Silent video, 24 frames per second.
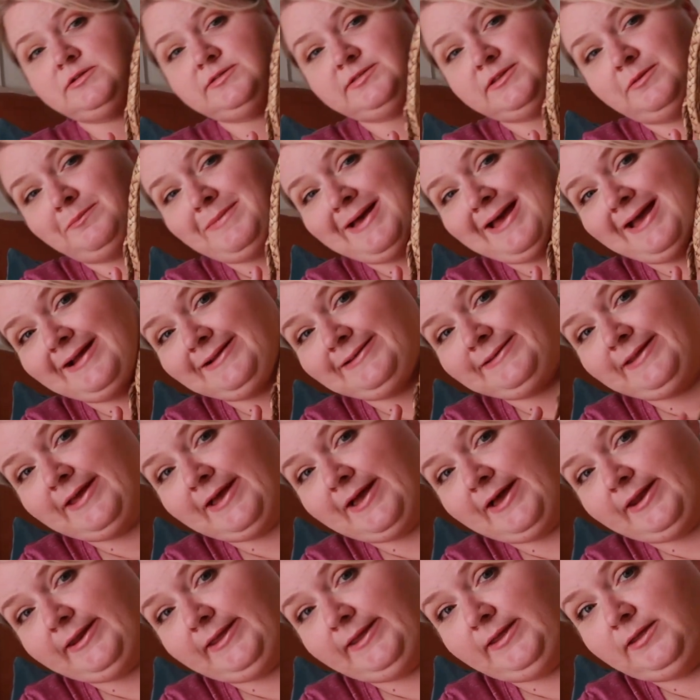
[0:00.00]
the Mac
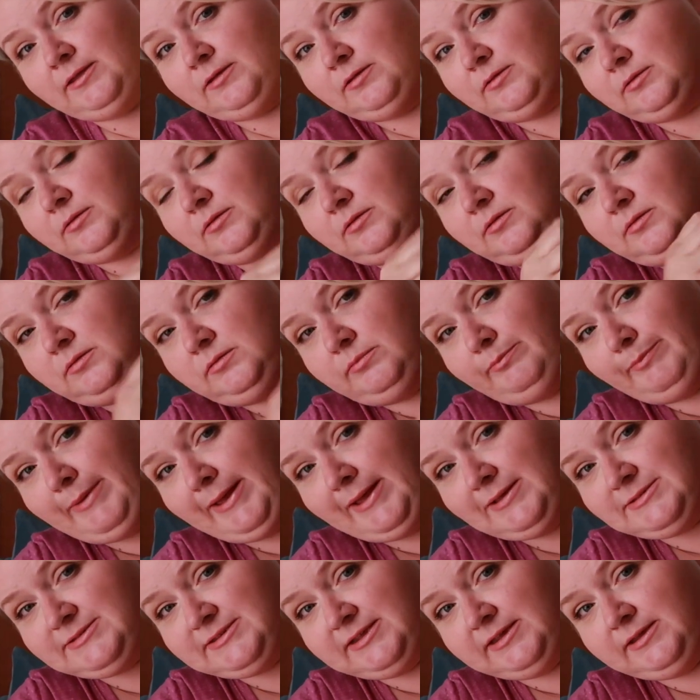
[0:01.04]
Daddy
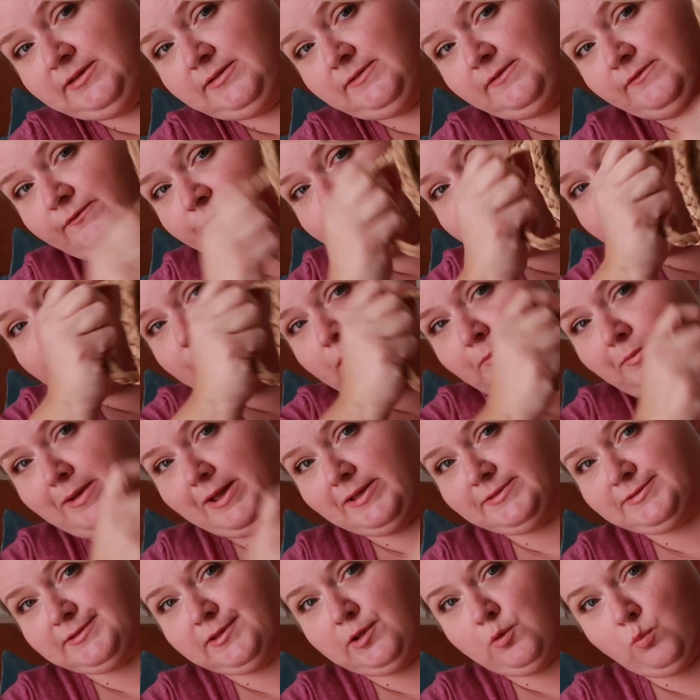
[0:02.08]
basket for the
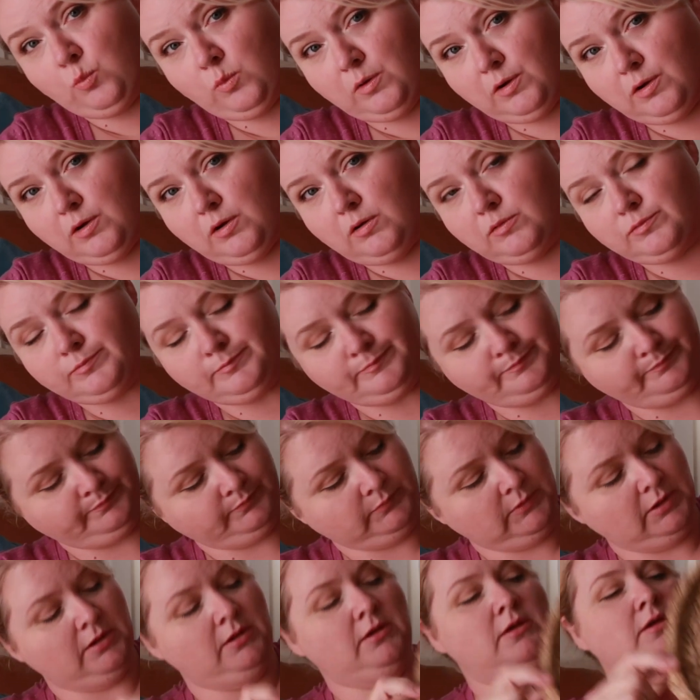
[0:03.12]
basket wall.
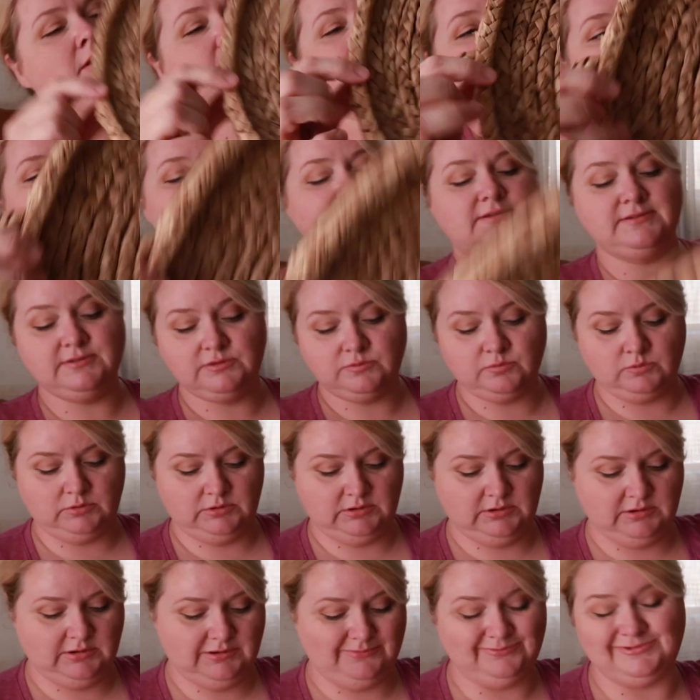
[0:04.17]
This
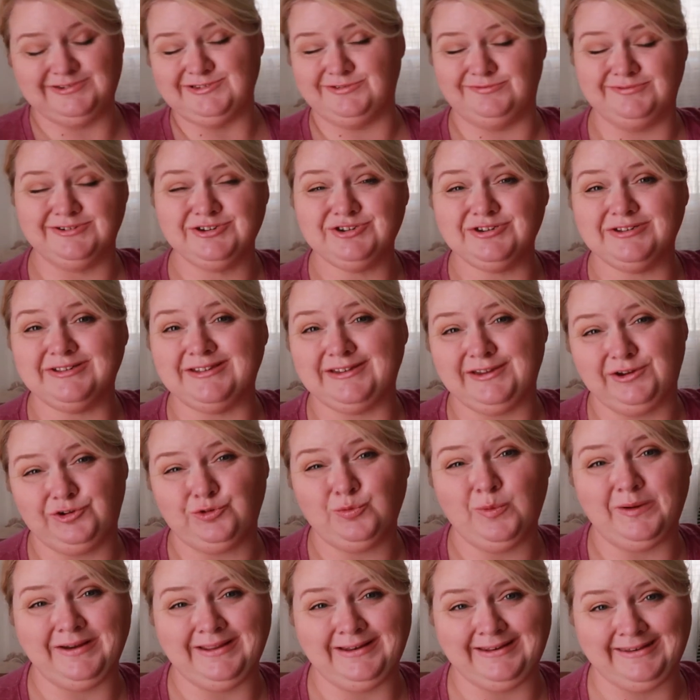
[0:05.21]
one was originally
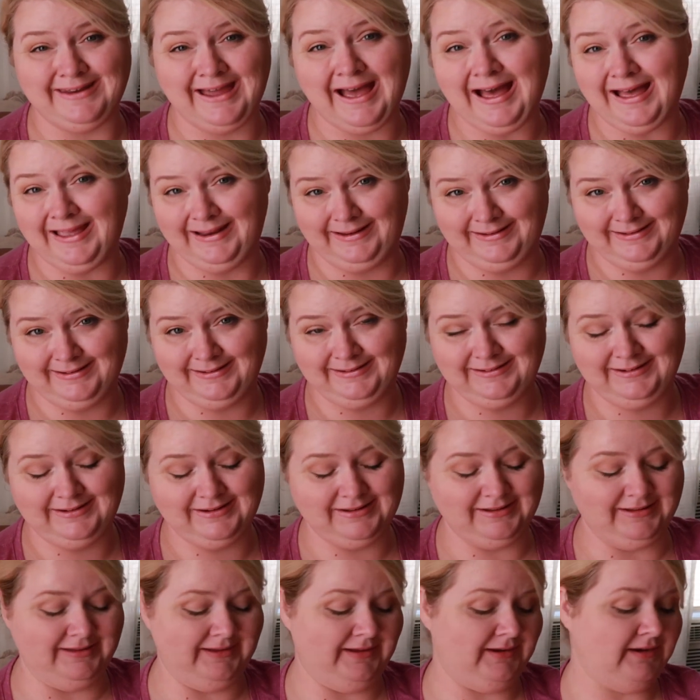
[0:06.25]

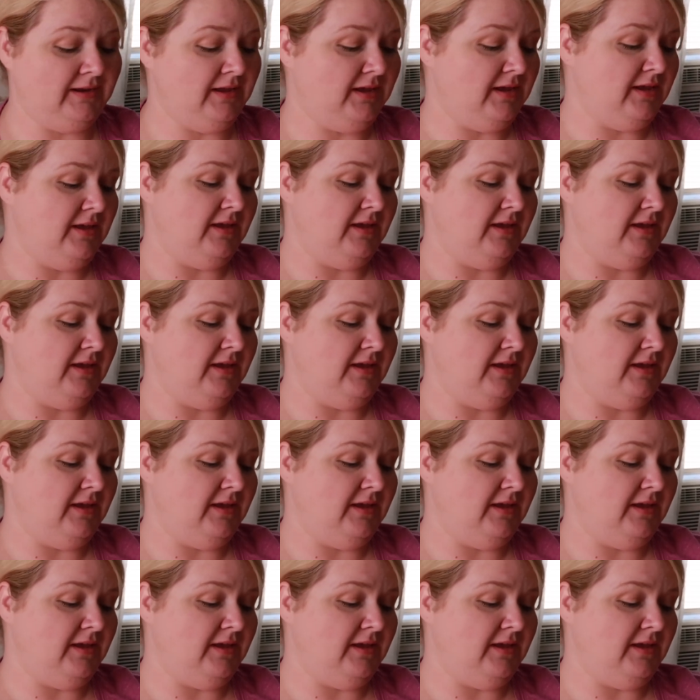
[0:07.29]
$29.99